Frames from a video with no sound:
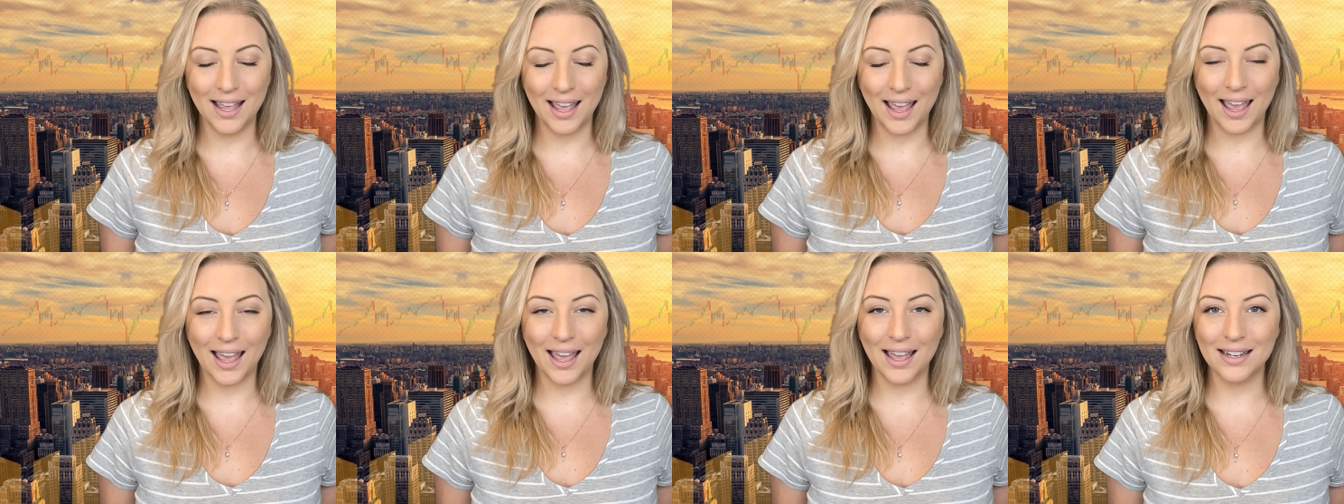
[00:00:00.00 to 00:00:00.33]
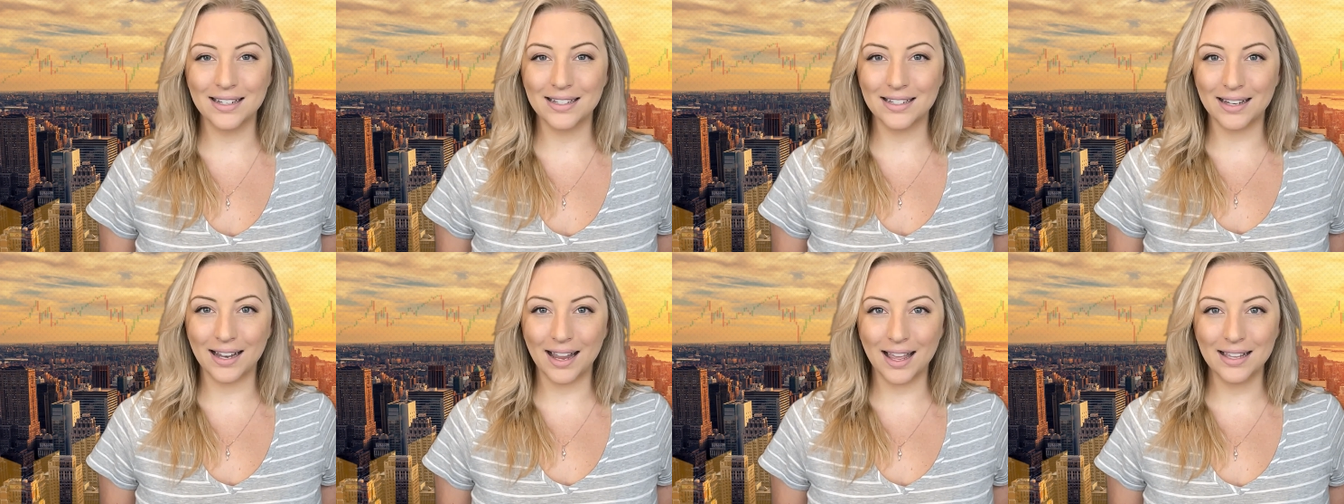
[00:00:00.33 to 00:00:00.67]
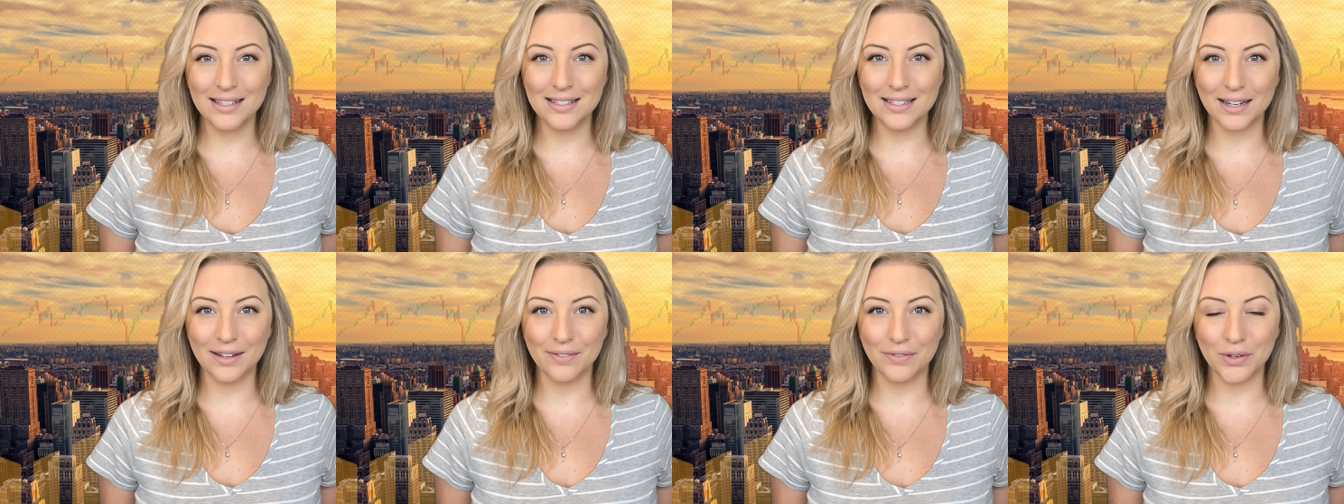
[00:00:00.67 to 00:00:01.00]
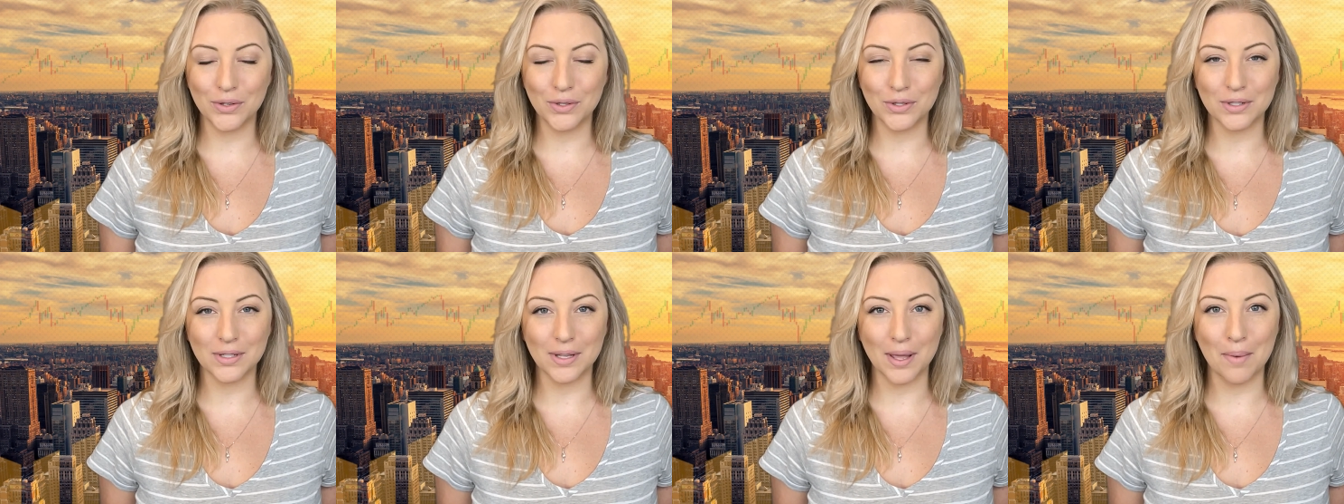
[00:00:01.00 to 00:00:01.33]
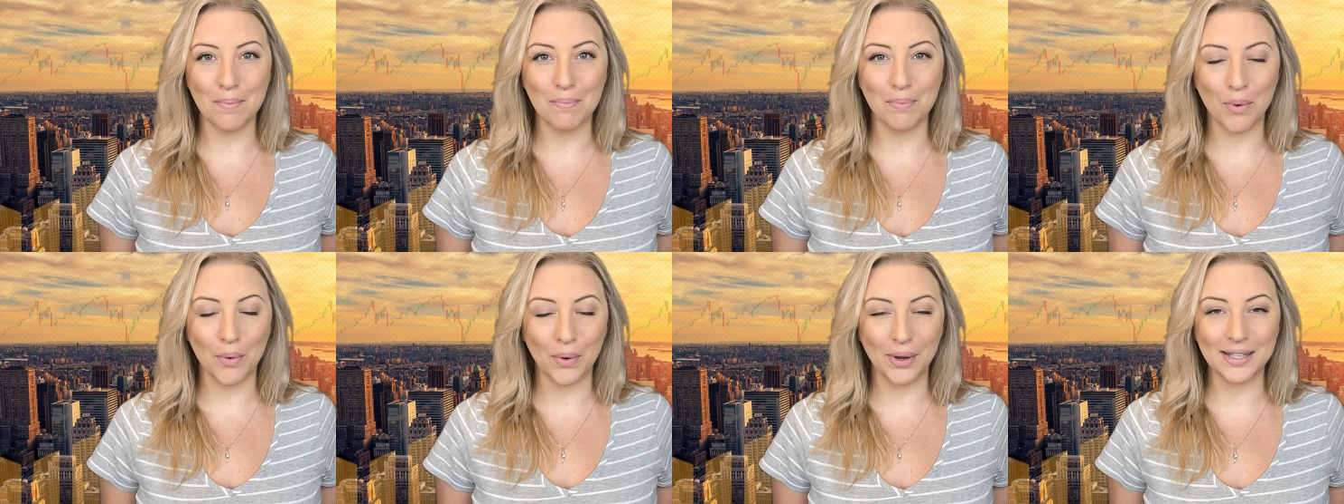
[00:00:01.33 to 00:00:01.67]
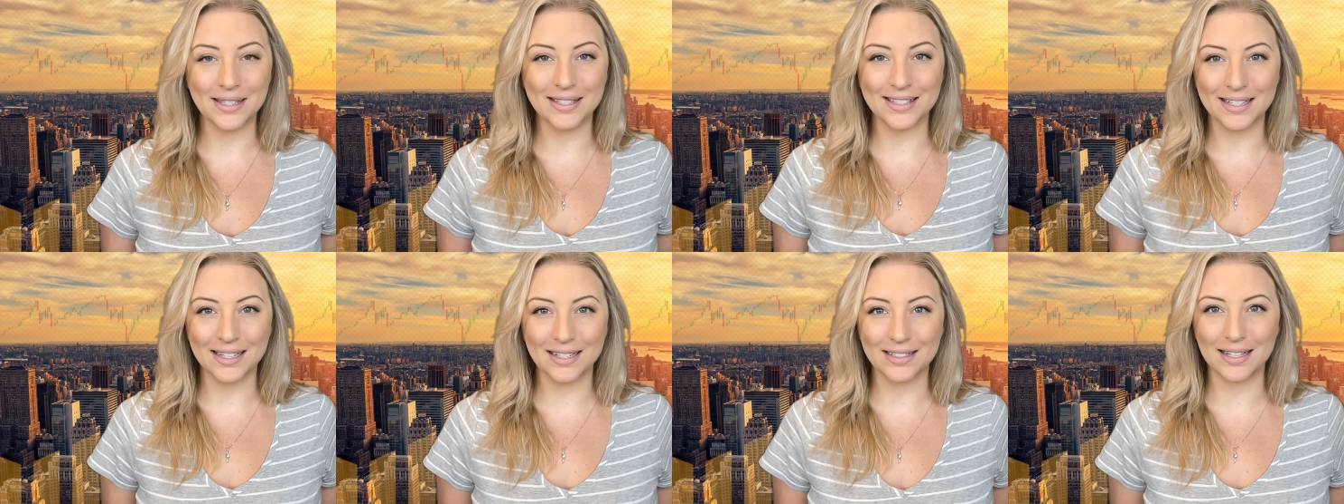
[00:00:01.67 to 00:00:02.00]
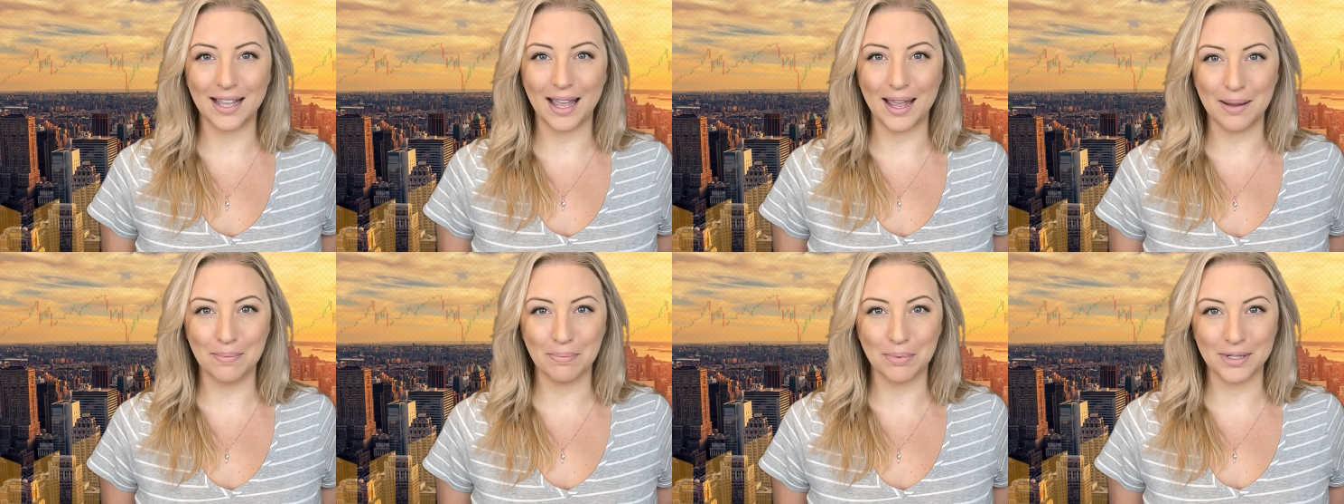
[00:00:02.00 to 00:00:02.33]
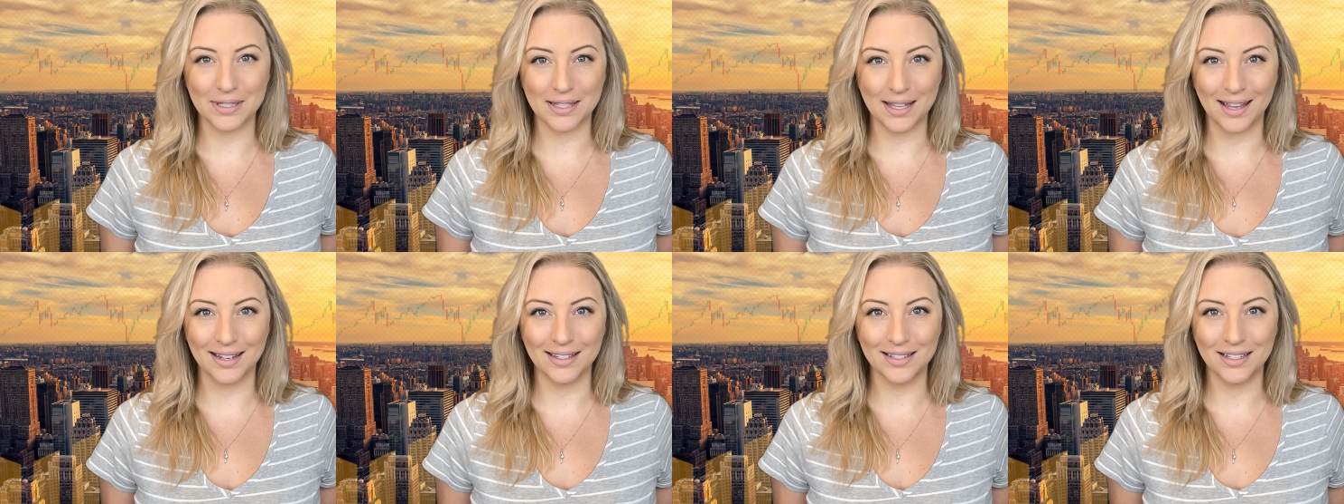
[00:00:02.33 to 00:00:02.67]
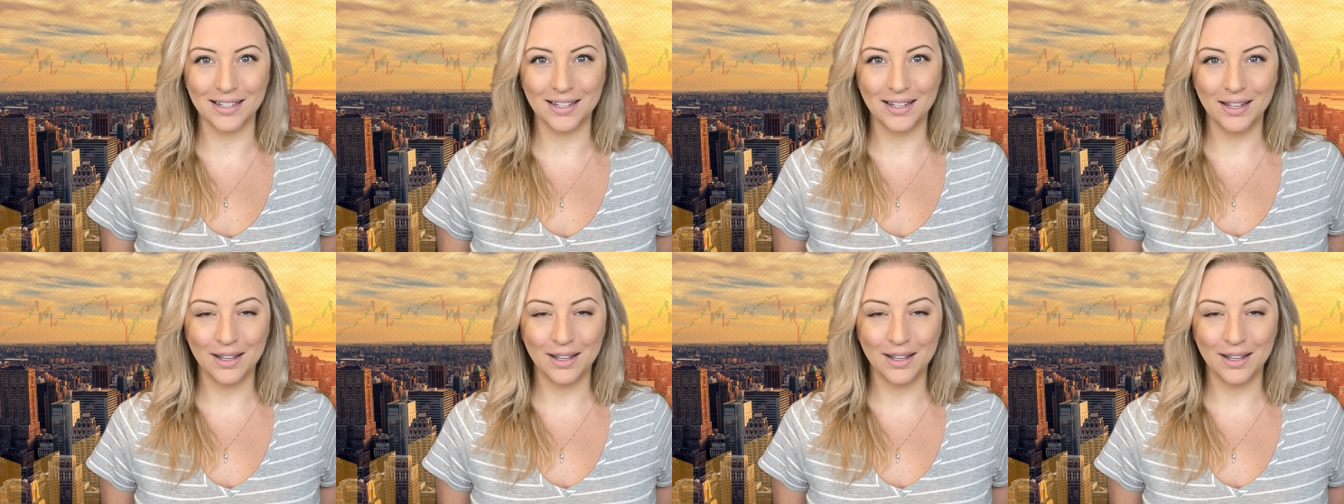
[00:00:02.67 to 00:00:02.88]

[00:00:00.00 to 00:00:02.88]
and Nasdaq futures up 0.68%.